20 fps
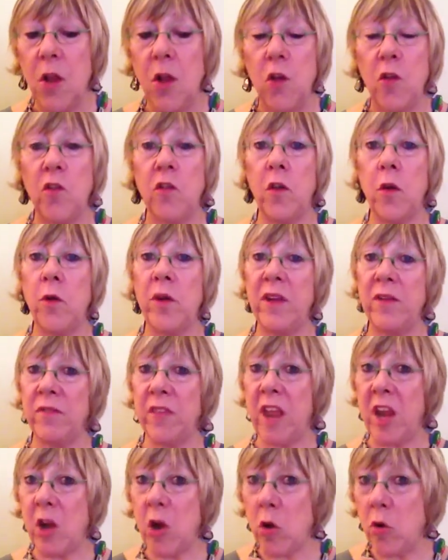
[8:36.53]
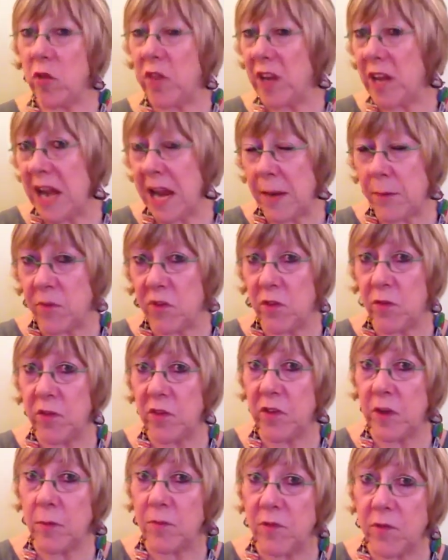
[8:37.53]
So if they know the names of
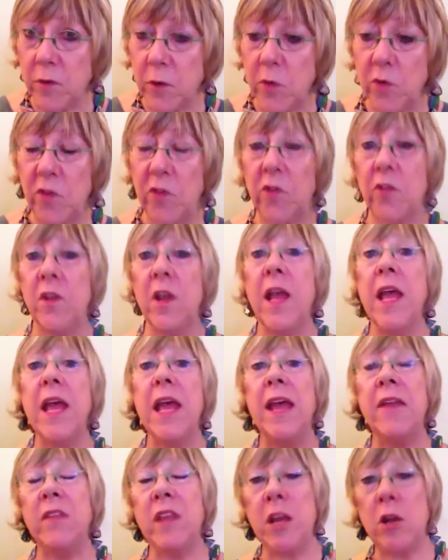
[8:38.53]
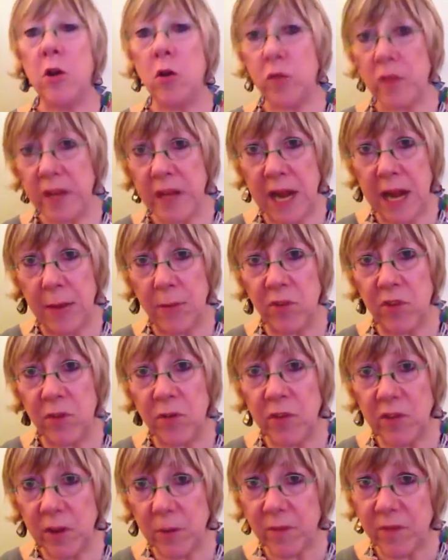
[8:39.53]
some fruits and they know the names of
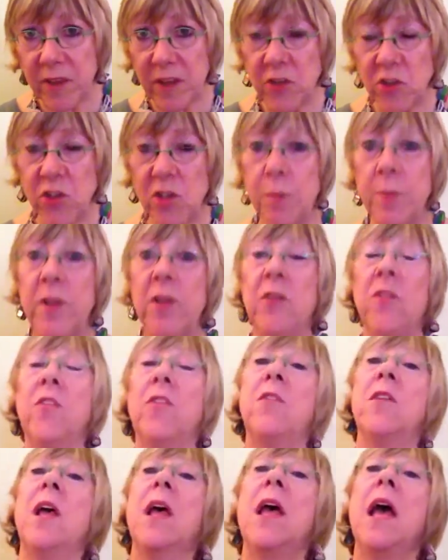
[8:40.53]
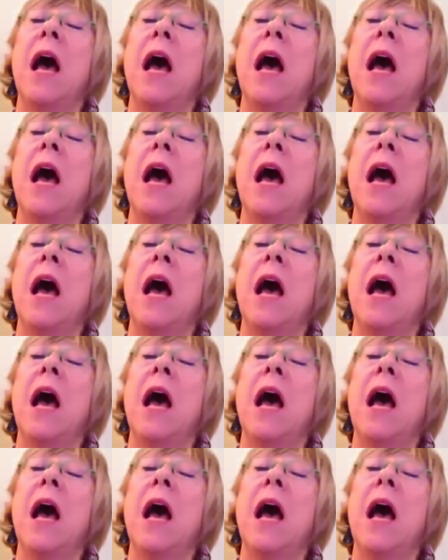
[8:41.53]
some vegetables,